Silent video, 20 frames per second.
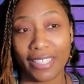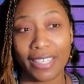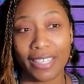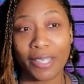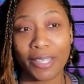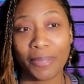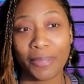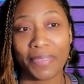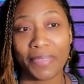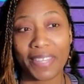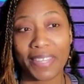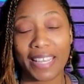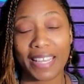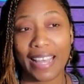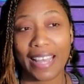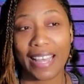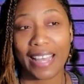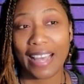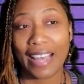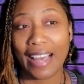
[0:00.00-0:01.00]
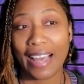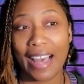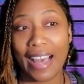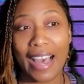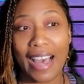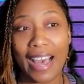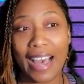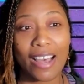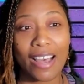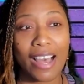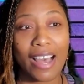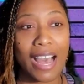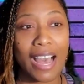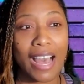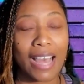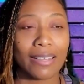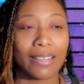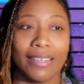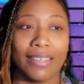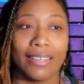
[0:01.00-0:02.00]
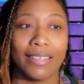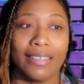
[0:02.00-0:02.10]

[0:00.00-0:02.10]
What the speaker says: I, I,